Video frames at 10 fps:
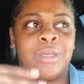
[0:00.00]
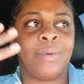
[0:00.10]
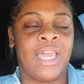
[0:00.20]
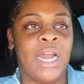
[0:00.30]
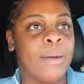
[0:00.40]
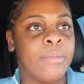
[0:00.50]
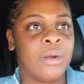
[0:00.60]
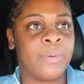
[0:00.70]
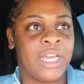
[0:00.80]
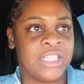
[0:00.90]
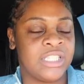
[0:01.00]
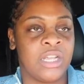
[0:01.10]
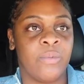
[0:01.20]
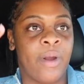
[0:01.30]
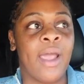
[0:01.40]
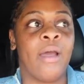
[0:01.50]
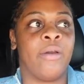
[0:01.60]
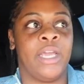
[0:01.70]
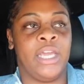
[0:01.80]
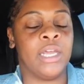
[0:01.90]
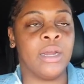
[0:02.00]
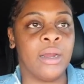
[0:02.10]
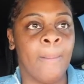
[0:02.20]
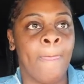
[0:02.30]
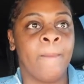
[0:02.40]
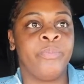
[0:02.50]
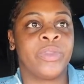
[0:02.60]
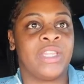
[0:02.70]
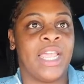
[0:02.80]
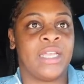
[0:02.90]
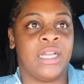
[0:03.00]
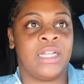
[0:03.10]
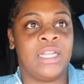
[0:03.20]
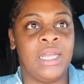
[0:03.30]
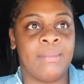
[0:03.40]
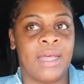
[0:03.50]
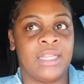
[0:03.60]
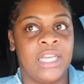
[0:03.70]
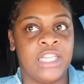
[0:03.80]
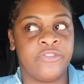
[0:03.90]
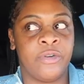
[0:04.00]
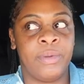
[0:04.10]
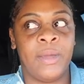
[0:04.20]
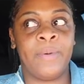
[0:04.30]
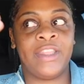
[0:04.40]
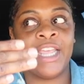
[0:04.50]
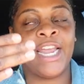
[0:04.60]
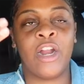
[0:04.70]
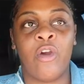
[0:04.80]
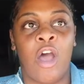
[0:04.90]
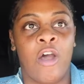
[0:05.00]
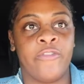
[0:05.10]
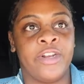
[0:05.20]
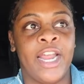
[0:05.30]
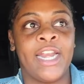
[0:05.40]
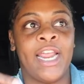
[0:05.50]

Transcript: some camera places around here that could clean my lens for me, but they don't offer that.